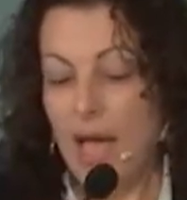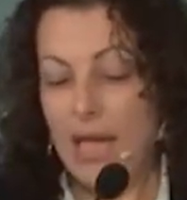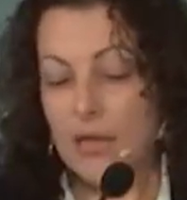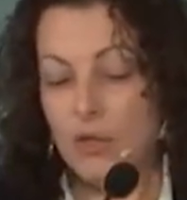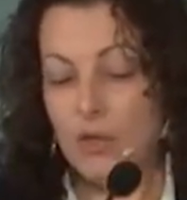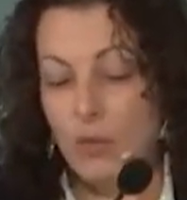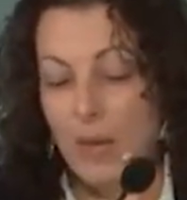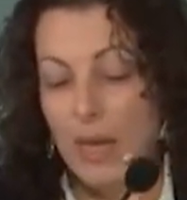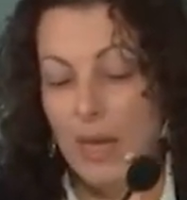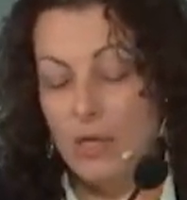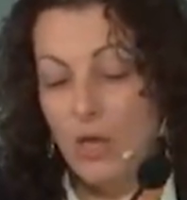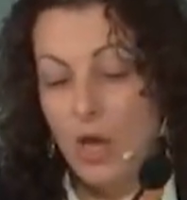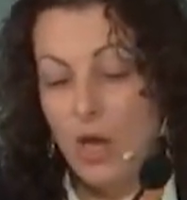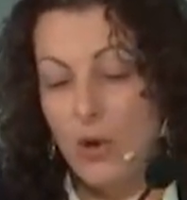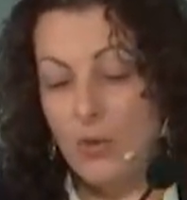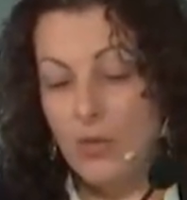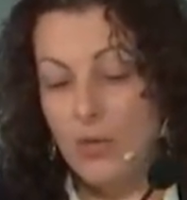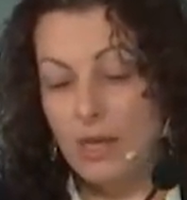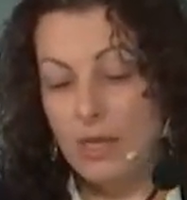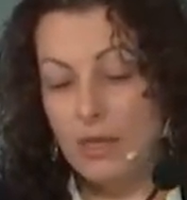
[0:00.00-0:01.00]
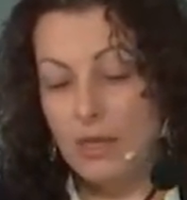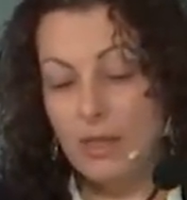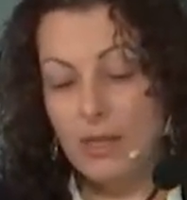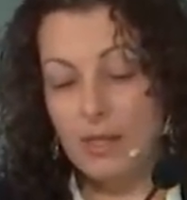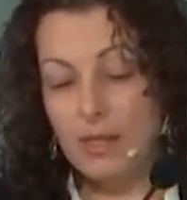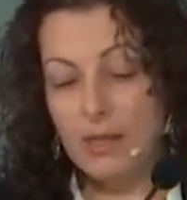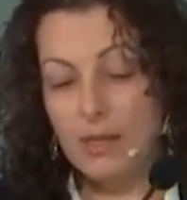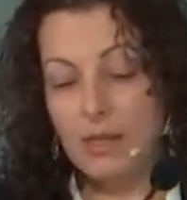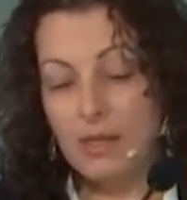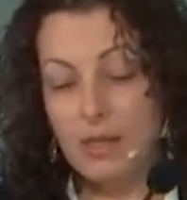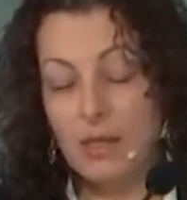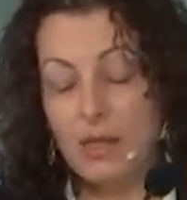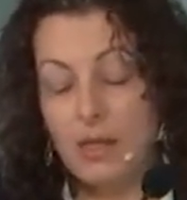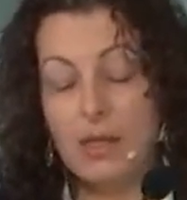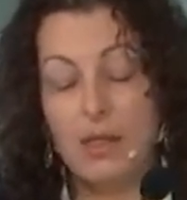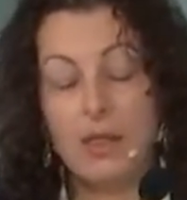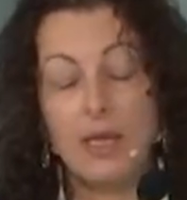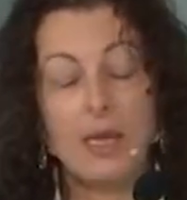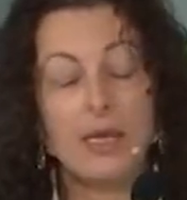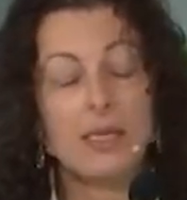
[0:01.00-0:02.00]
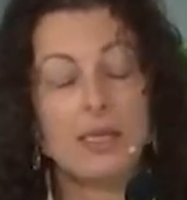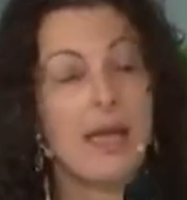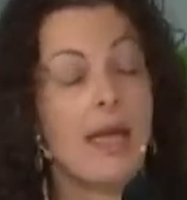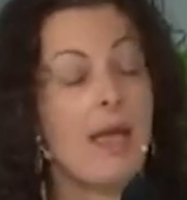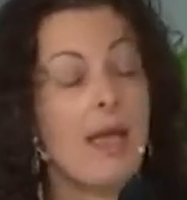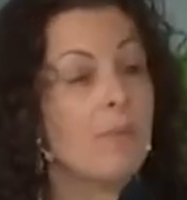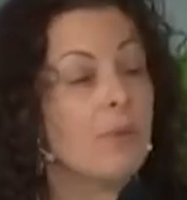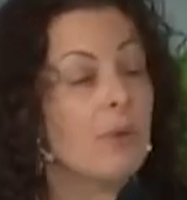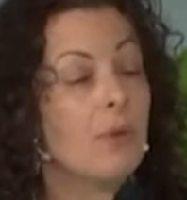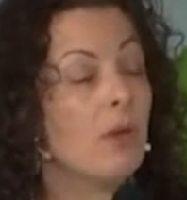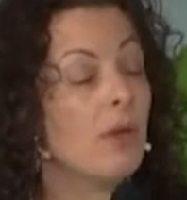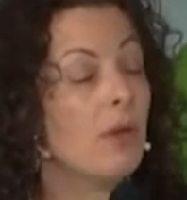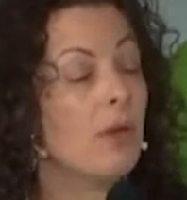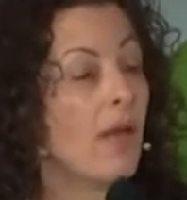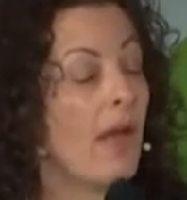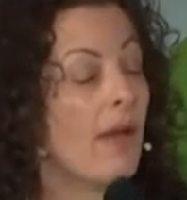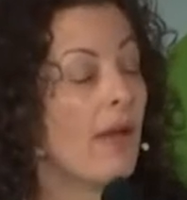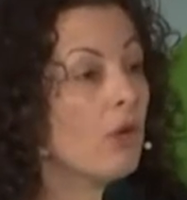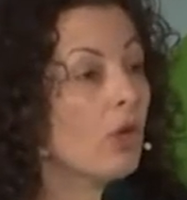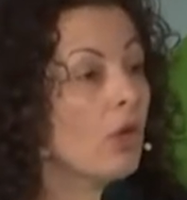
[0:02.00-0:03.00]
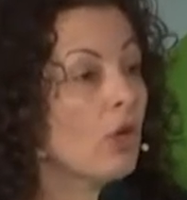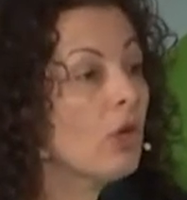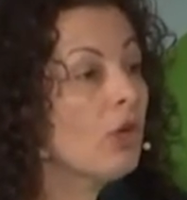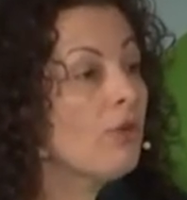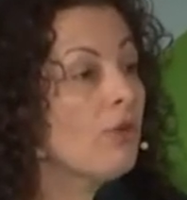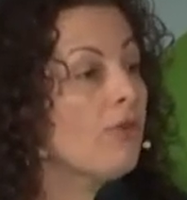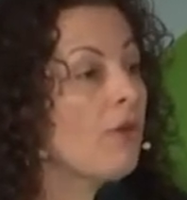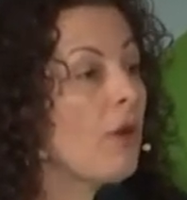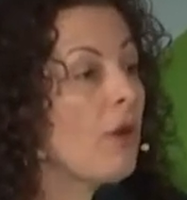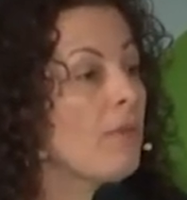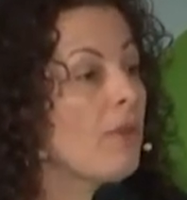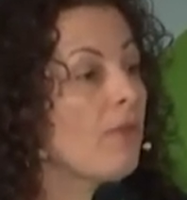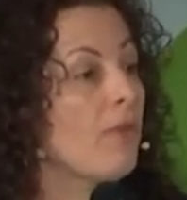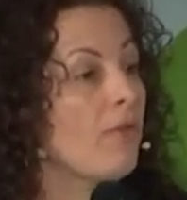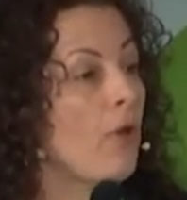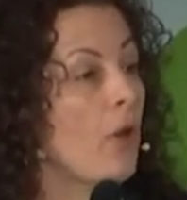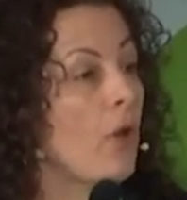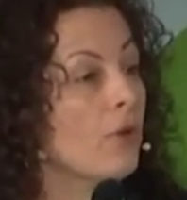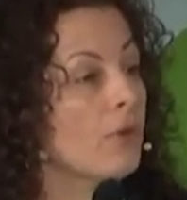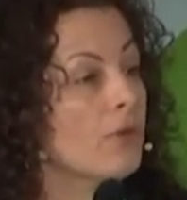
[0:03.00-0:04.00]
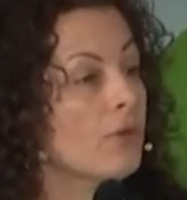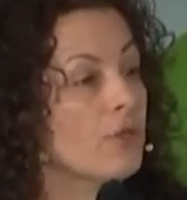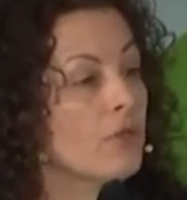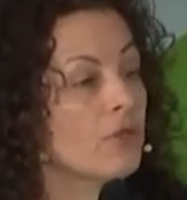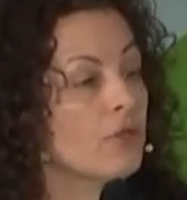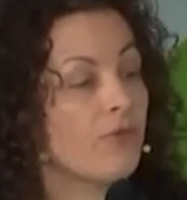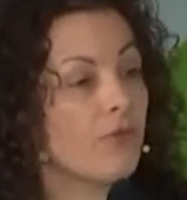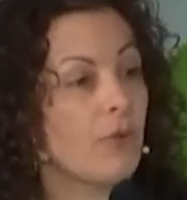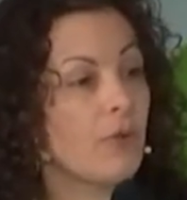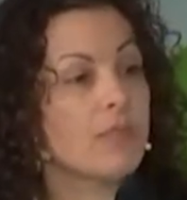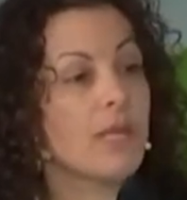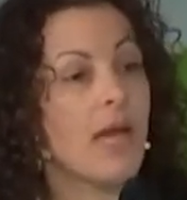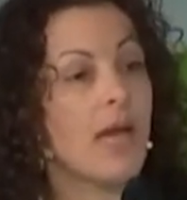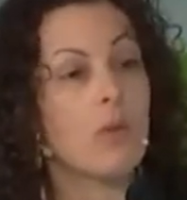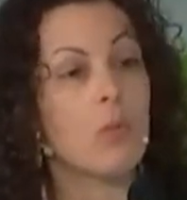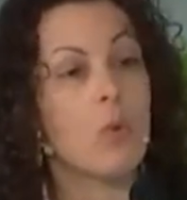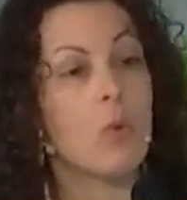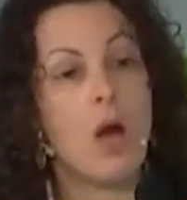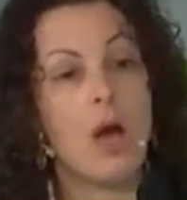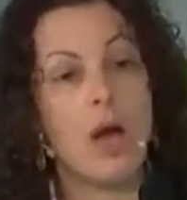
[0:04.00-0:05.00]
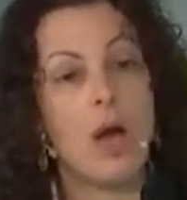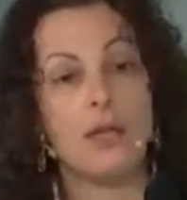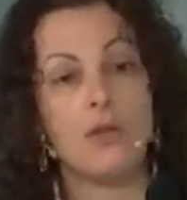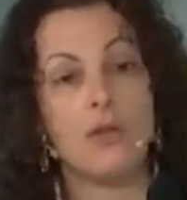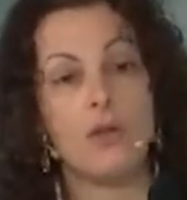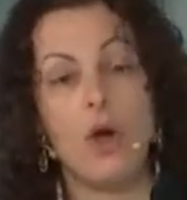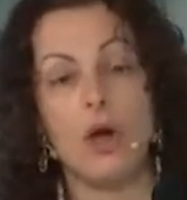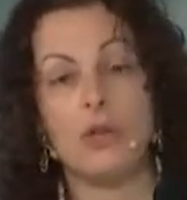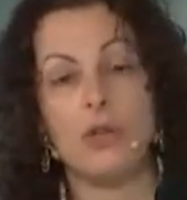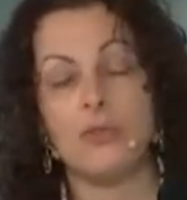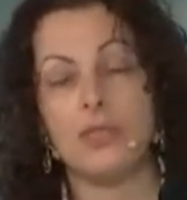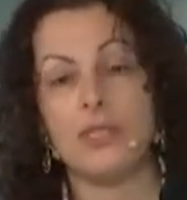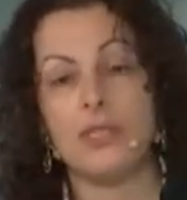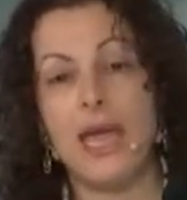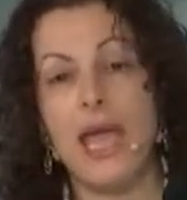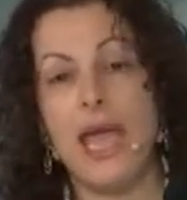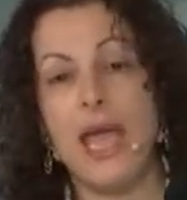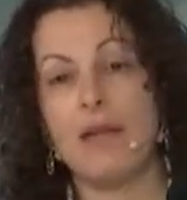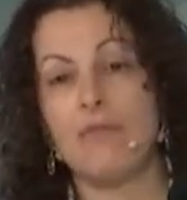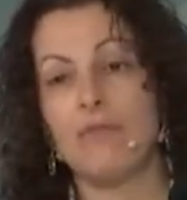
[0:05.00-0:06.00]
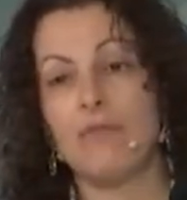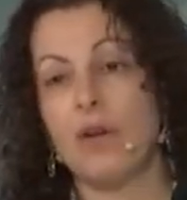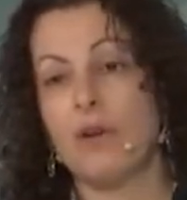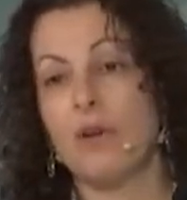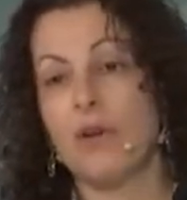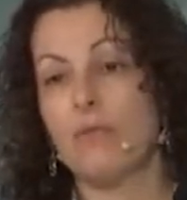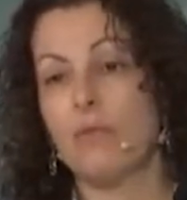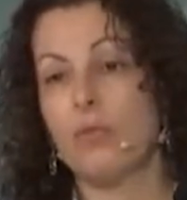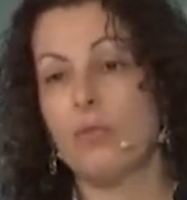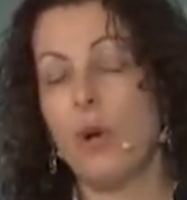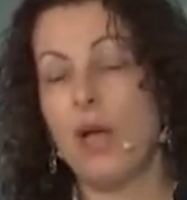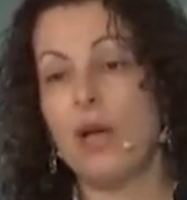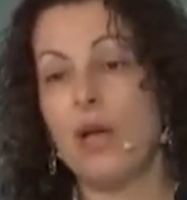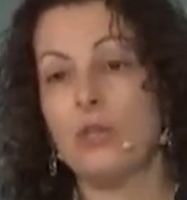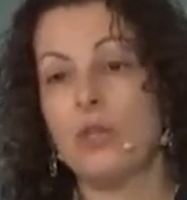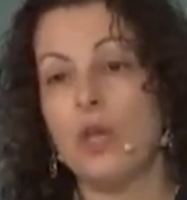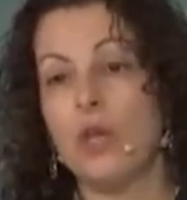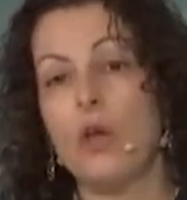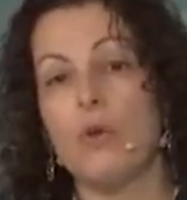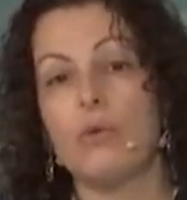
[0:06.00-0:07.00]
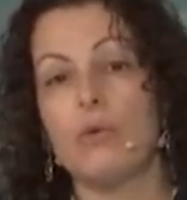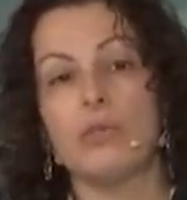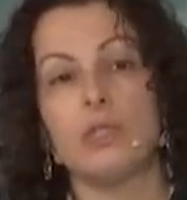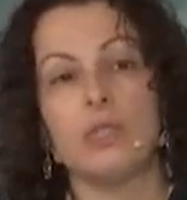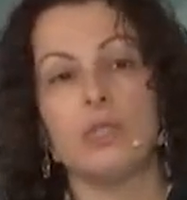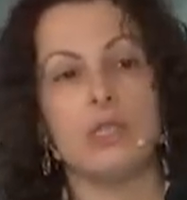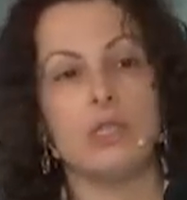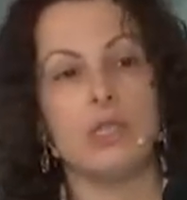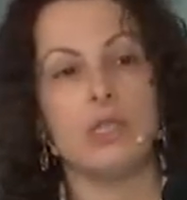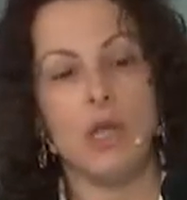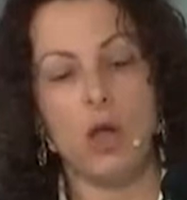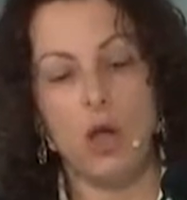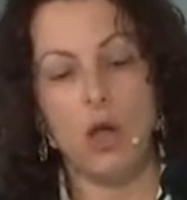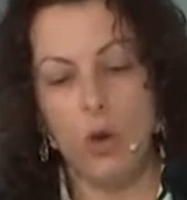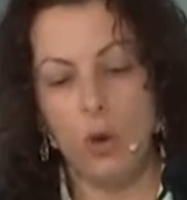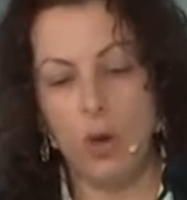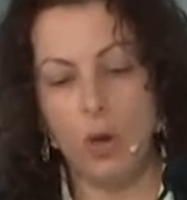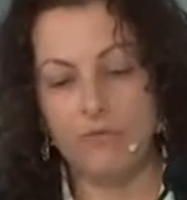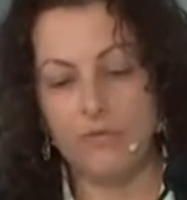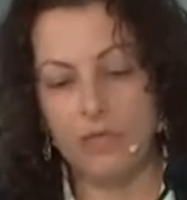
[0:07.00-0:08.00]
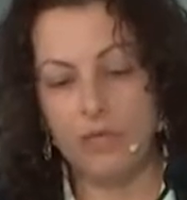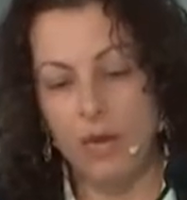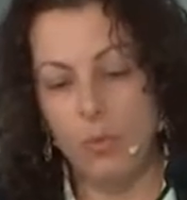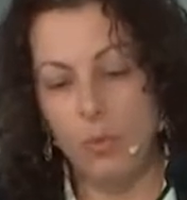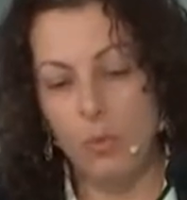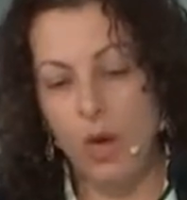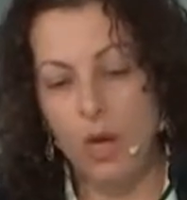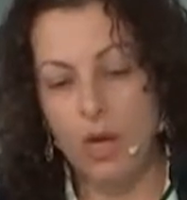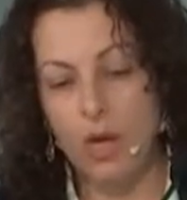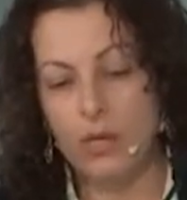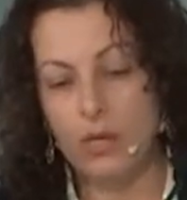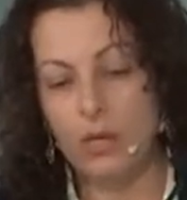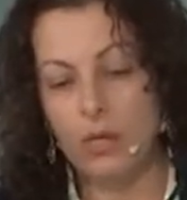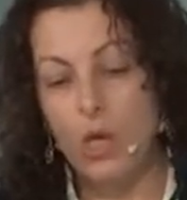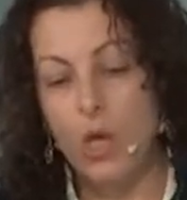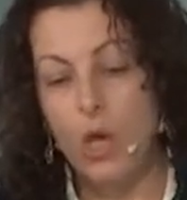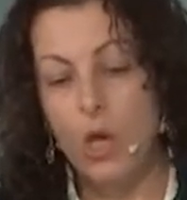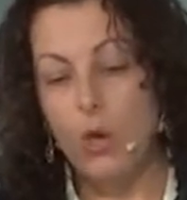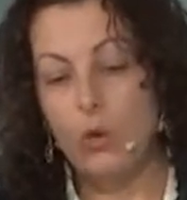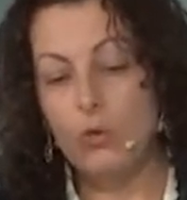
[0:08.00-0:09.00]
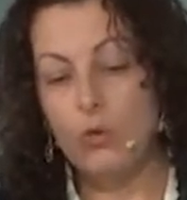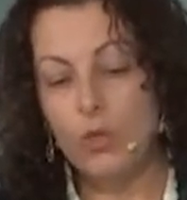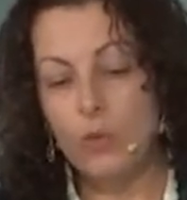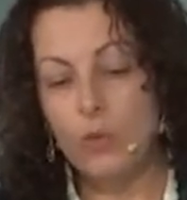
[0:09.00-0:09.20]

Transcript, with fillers: And you may know that at the, the, the, example and have heard from the folks from Taiwan, Audrey Tang, very well known CTO of Taiwan, who